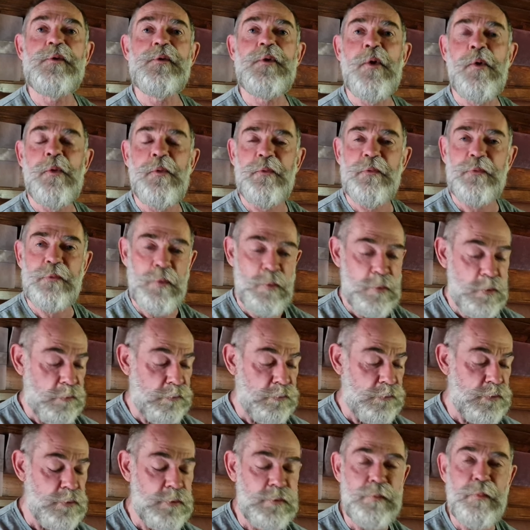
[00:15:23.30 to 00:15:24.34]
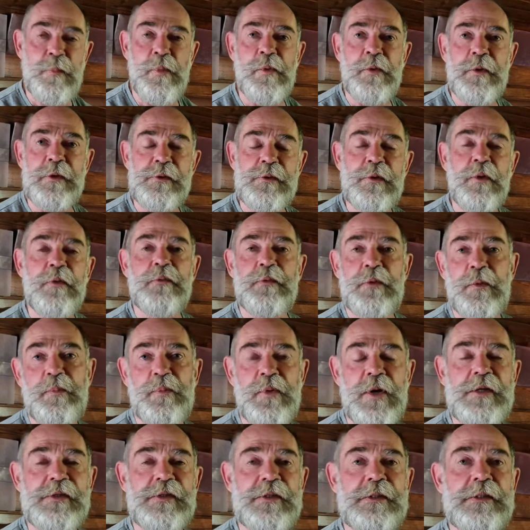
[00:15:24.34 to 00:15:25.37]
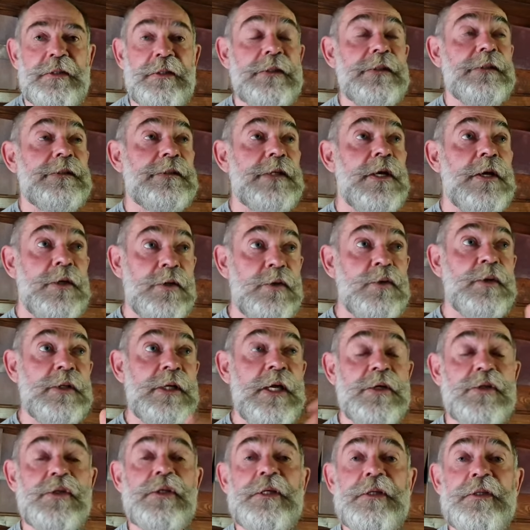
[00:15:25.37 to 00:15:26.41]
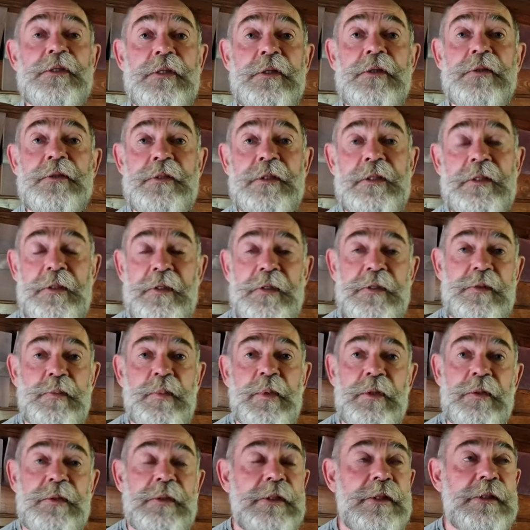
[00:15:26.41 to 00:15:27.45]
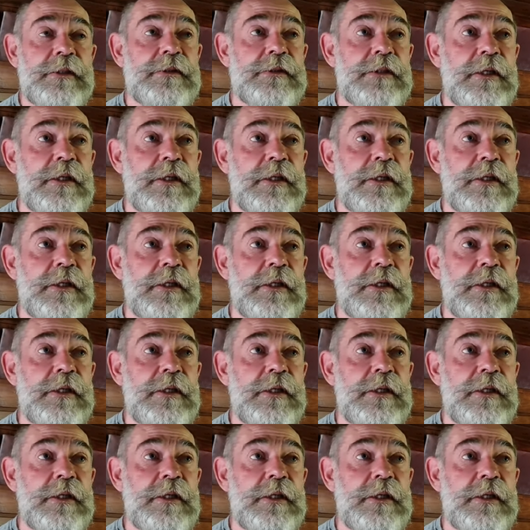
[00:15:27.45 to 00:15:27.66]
know, from a viewpoint of the president, you can actually still see these buildings.